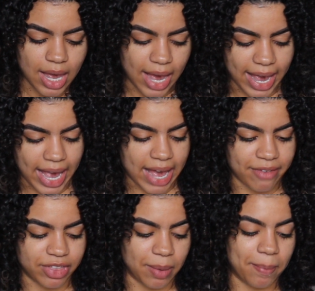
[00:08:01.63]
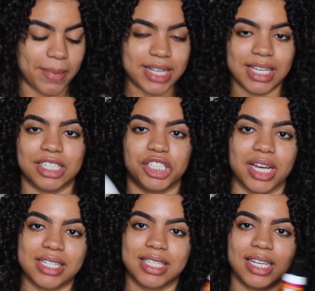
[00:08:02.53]
I have the Miss
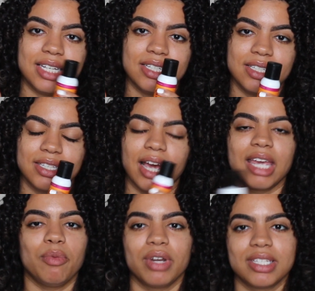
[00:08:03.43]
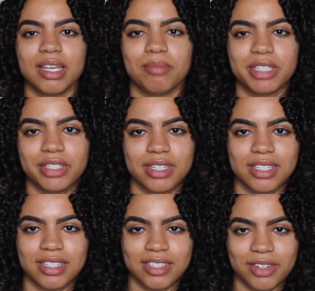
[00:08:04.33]
Jessie's. I keep wanting to say Miss
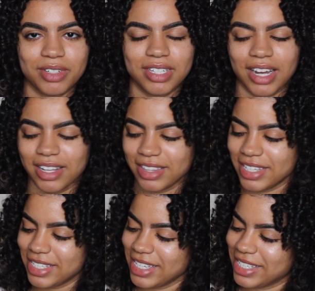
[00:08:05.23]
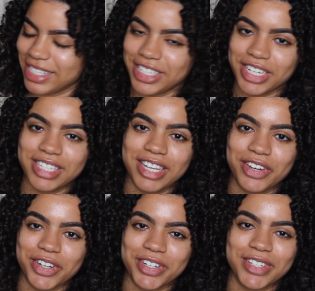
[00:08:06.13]
Jessie's. No, it's not. This is the Jessie
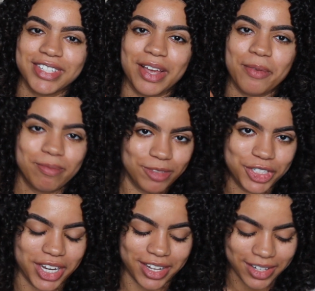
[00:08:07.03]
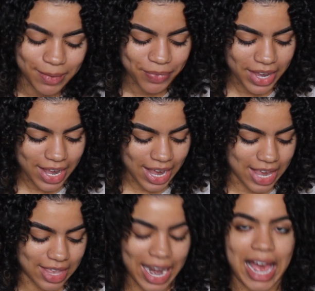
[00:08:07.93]
Curls Gel.
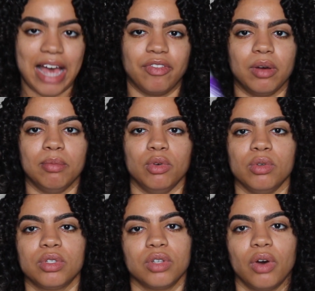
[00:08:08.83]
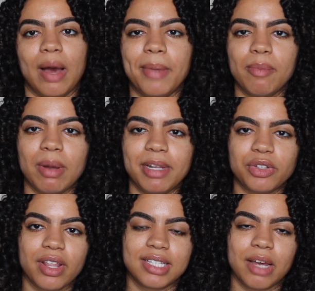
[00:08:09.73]
And then I have a mousse. So I'm gonna probably
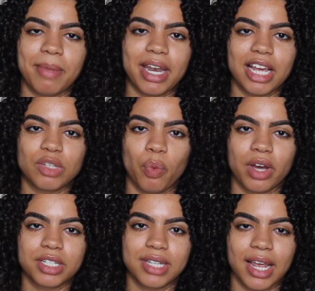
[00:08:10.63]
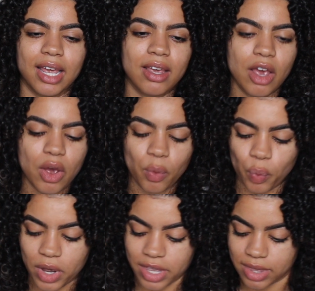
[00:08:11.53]
try this out my next wash day
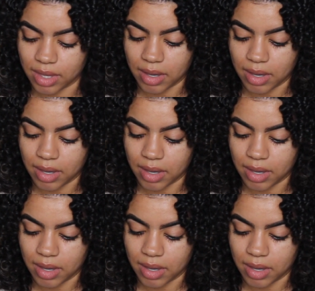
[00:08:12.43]
with